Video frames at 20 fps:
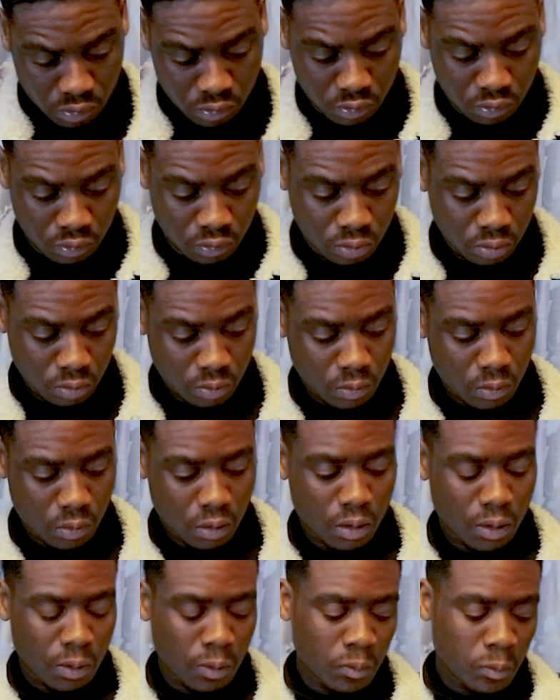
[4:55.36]
Need more
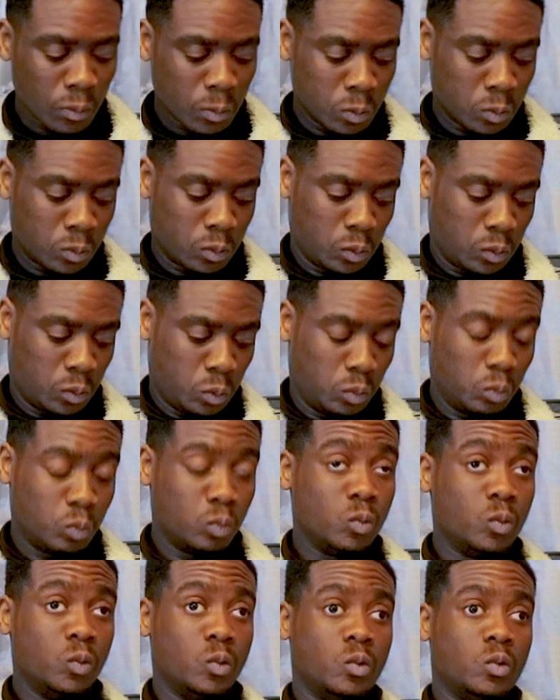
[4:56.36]
media
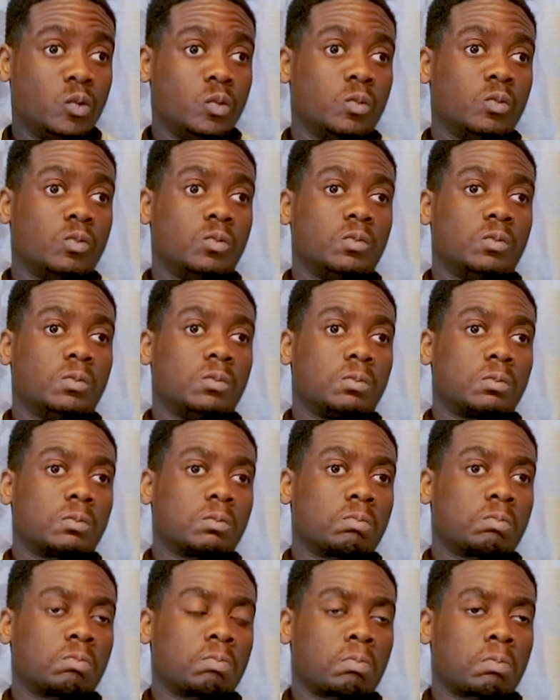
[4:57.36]
opportunities,
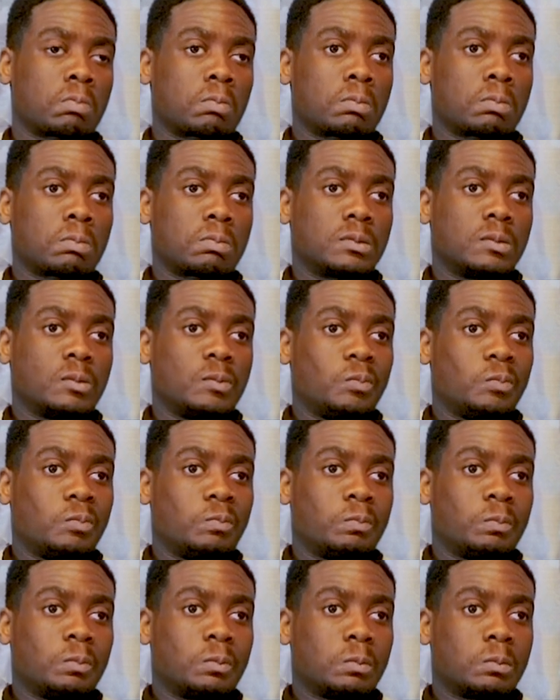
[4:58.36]
not only for
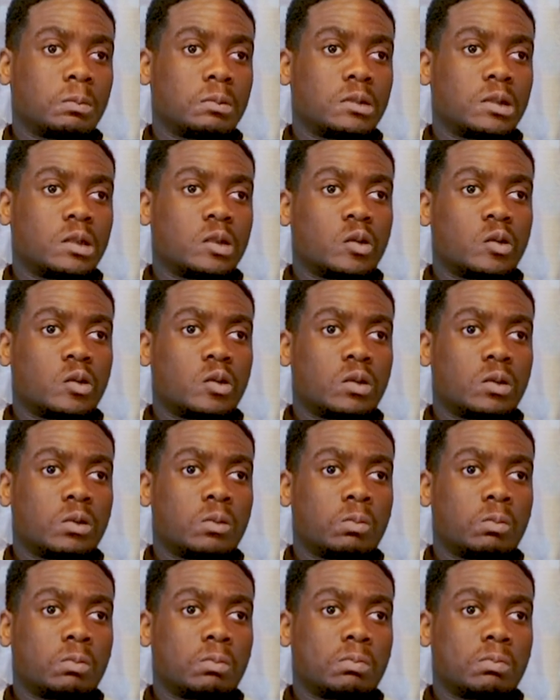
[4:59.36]
able people,
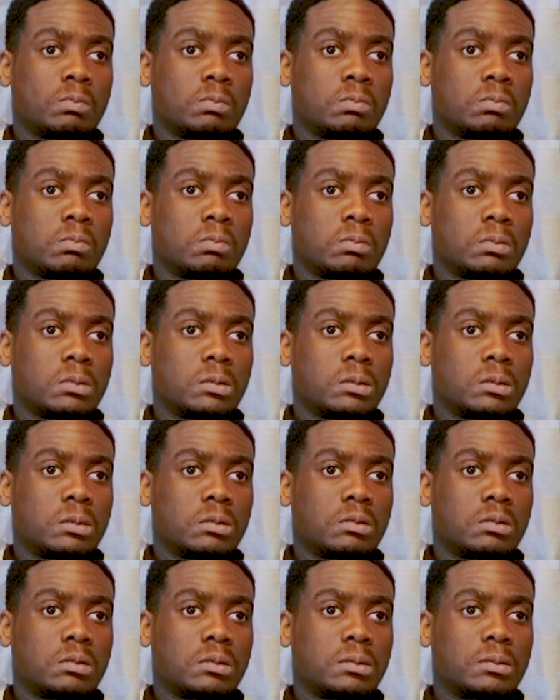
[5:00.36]
that
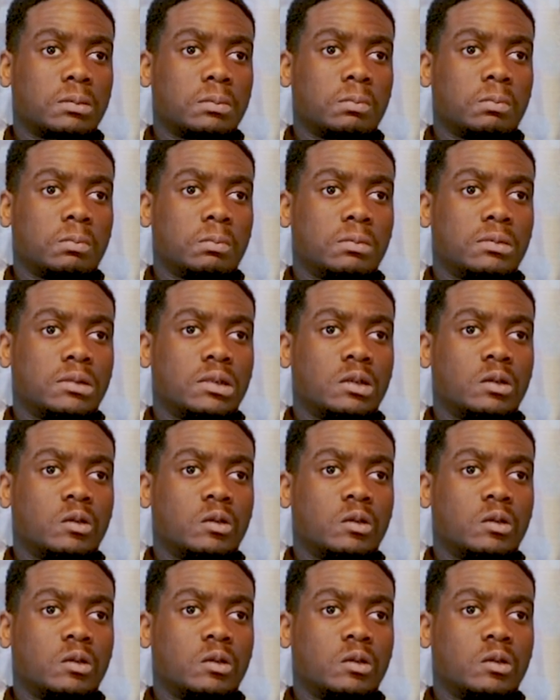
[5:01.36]
includes every